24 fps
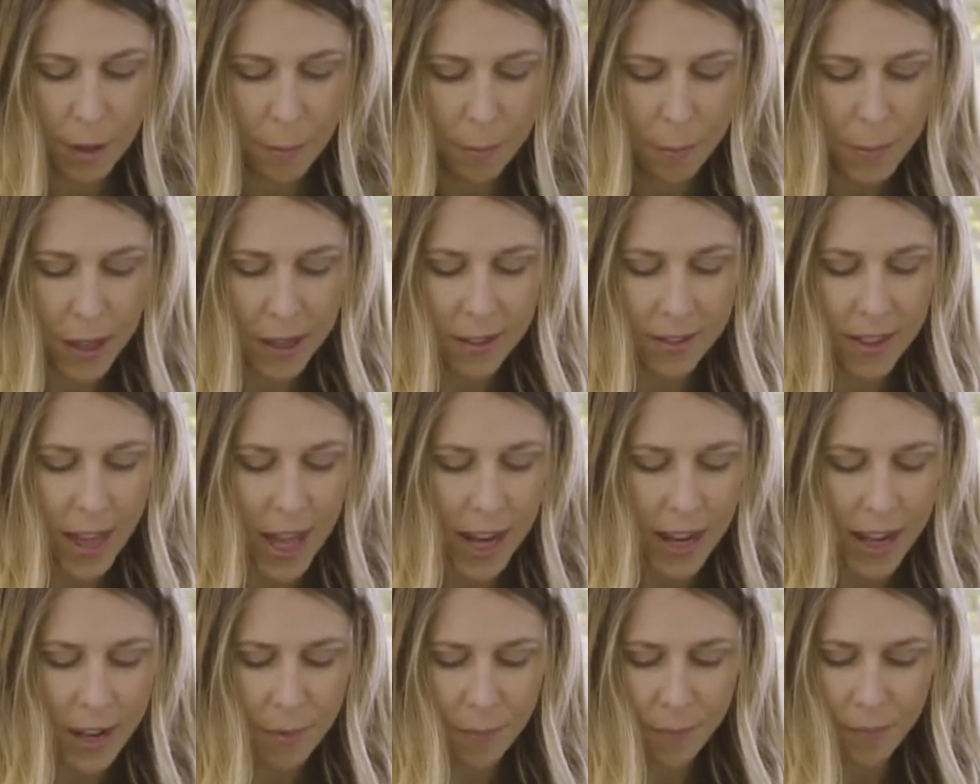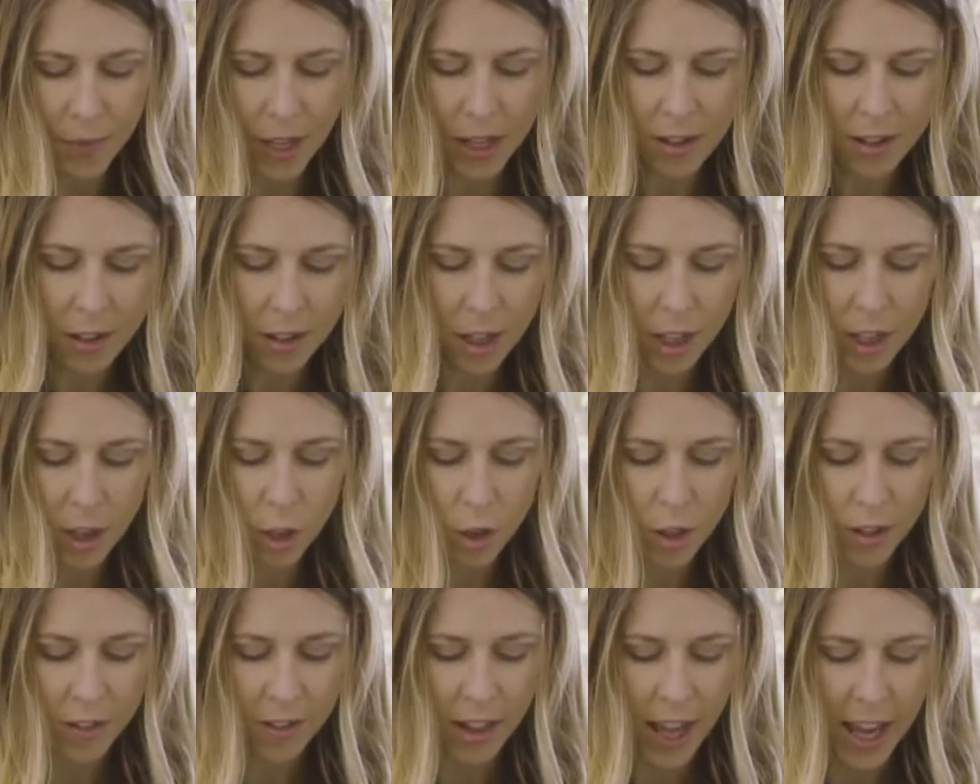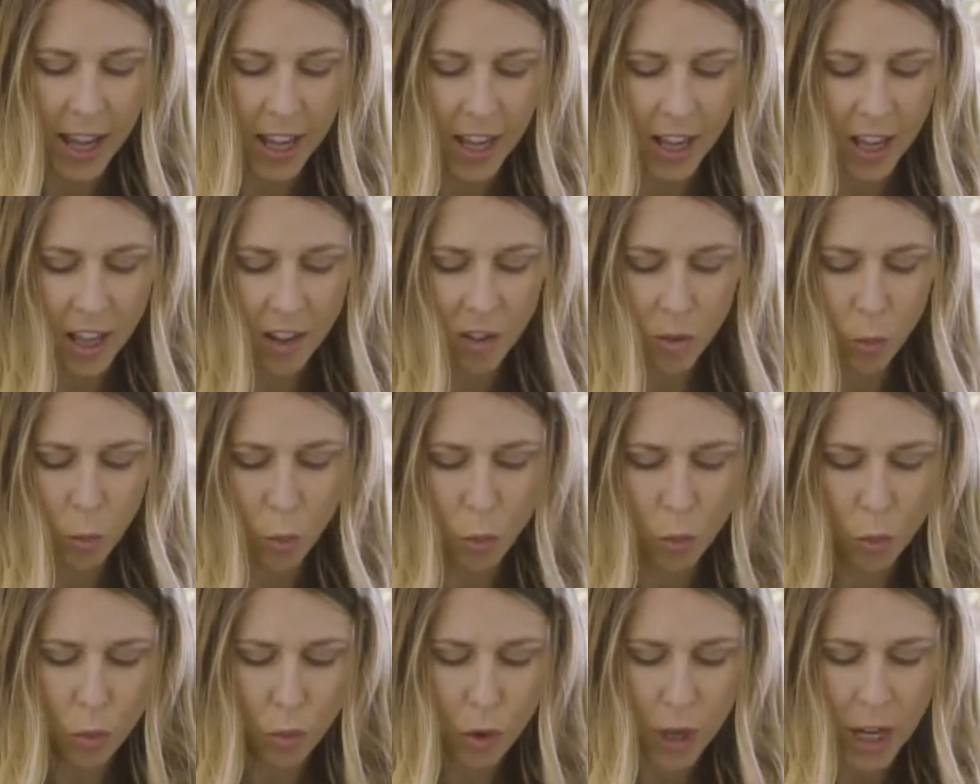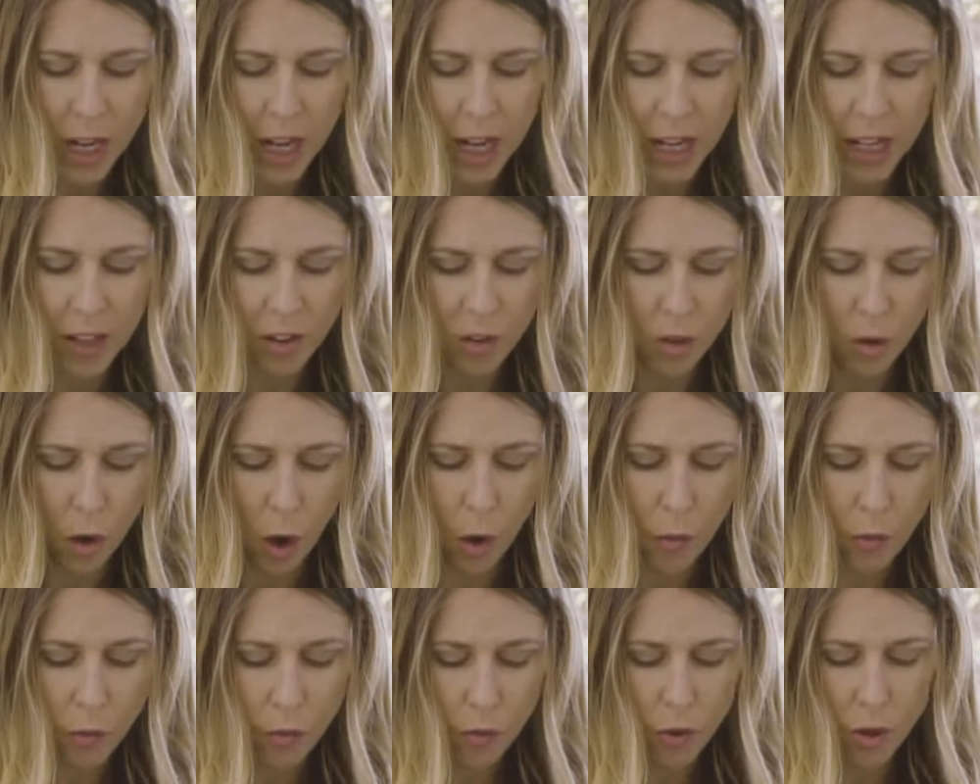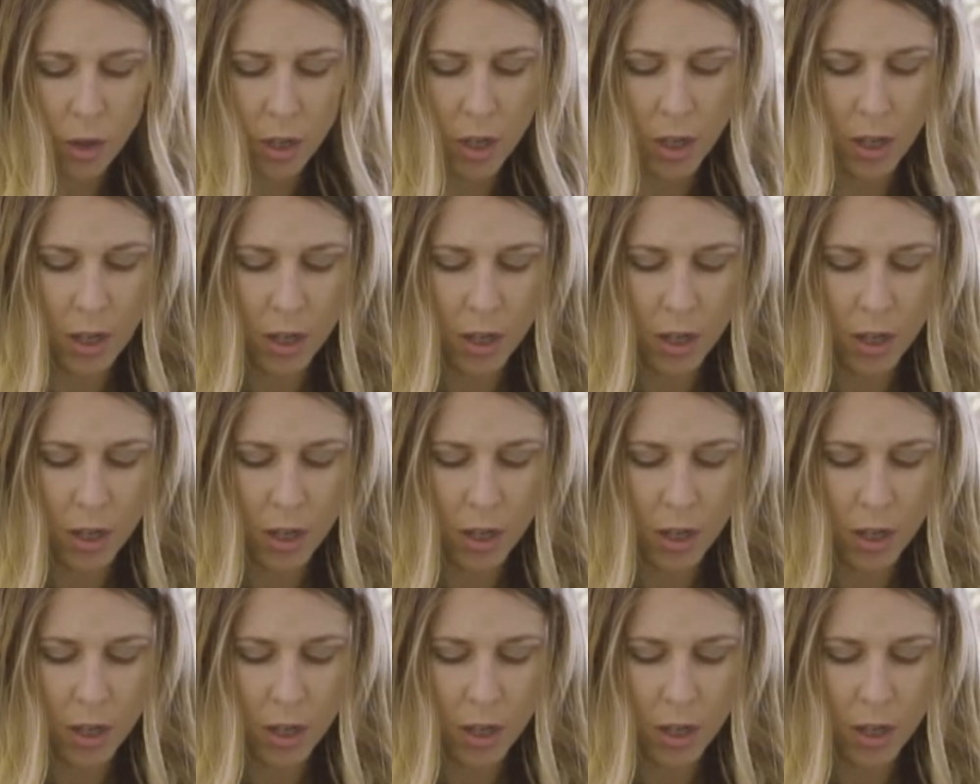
Mix that in until it looks like a really soft